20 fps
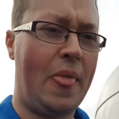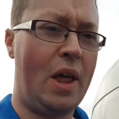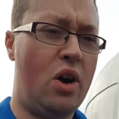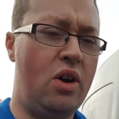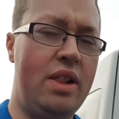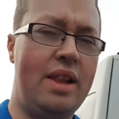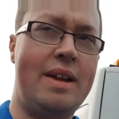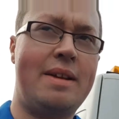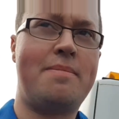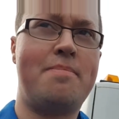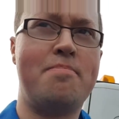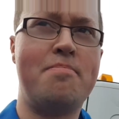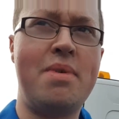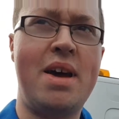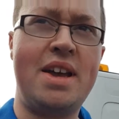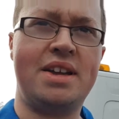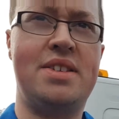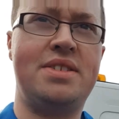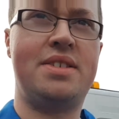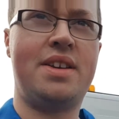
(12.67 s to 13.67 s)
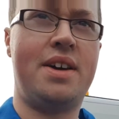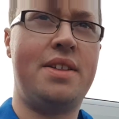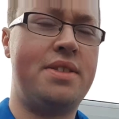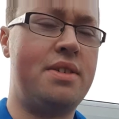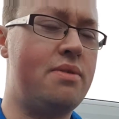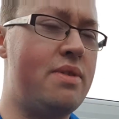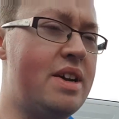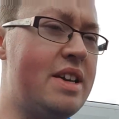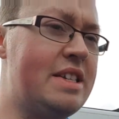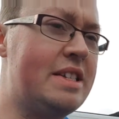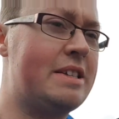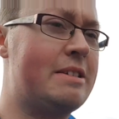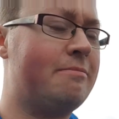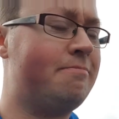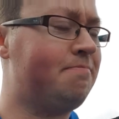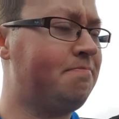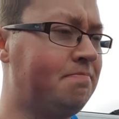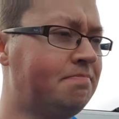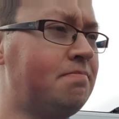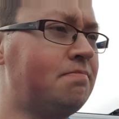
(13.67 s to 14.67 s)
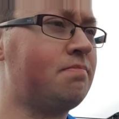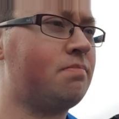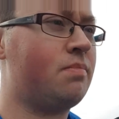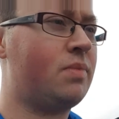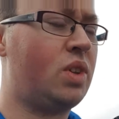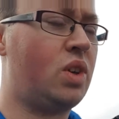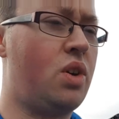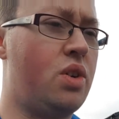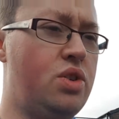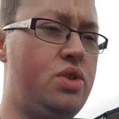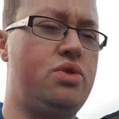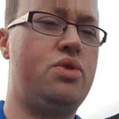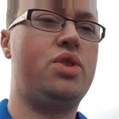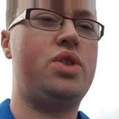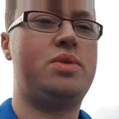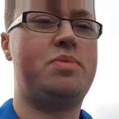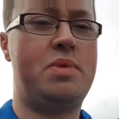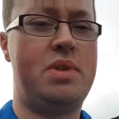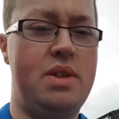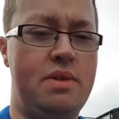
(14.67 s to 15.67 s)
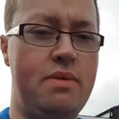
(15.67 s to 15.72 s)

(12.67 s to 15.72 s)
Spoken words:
or like mess that there is, because trust me,